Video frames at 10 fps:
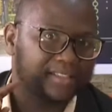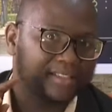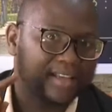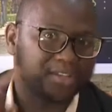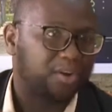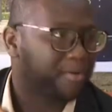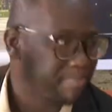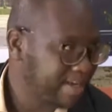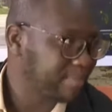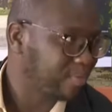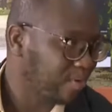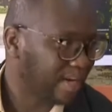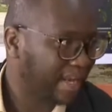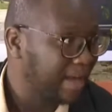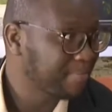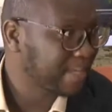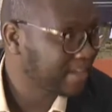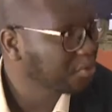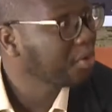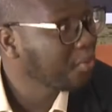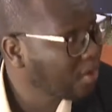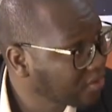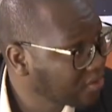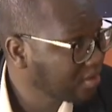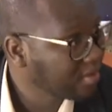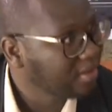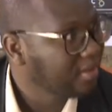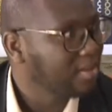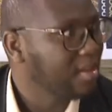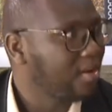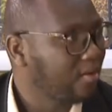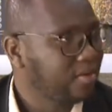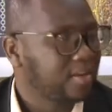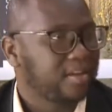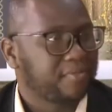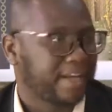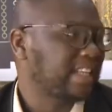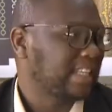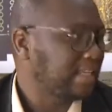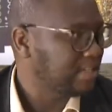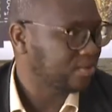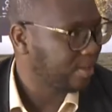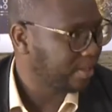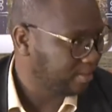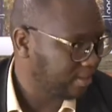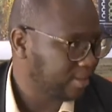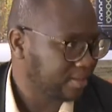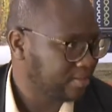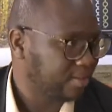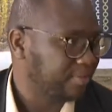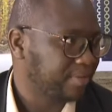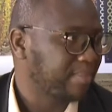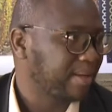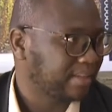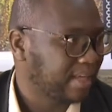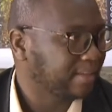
uh, sorry, be abroad and I'm here doing what? Mm. You know? forget the keys or anything. It's not even because about that.